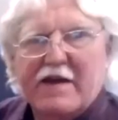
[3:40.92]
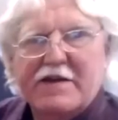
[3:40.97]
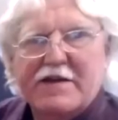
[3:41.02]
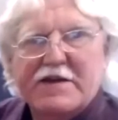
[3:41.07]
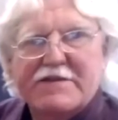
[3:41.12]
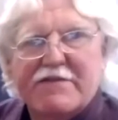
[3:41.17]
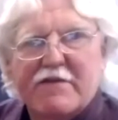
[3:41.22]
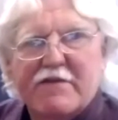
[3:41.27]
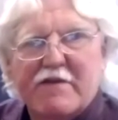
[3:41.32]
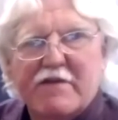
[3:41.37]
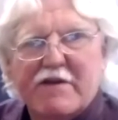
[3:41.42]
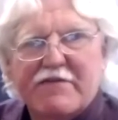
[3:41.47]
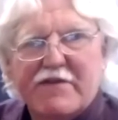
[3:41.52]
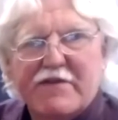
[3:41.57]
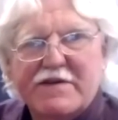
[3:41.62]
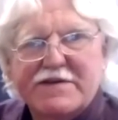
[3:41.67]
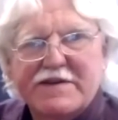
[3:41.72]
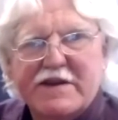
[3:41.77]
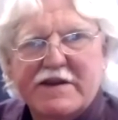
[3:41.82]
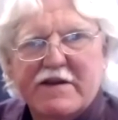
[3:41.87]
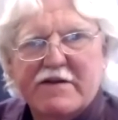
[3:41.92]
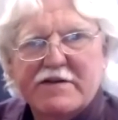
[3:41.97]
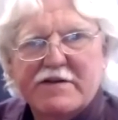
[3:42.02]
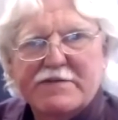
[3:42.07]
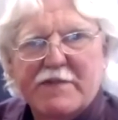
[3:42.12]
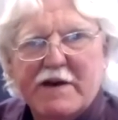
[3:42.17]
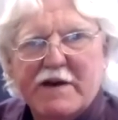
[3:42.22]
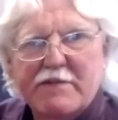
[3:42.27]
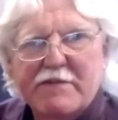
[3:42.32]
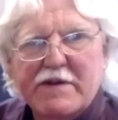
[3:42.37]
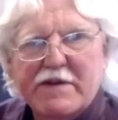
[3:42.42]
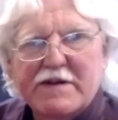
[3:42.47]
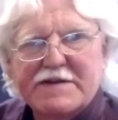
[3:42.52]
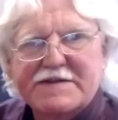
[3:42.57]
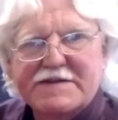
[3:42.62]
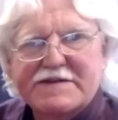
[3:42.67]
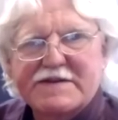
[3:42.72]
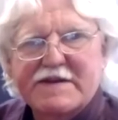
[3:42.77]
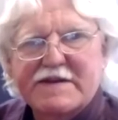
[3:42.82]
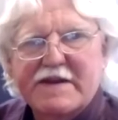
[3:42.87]
just for reference, here is my middle
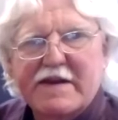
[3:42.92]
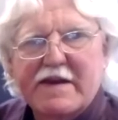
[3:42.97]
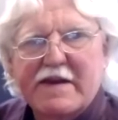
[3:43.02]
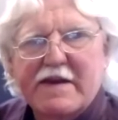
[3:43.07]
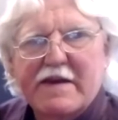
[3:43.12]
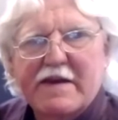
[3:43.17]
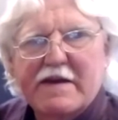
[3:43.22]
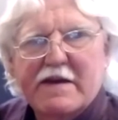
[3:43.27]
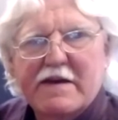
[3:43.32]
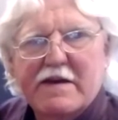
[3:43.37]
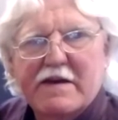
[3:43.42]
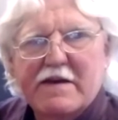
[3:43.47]
C.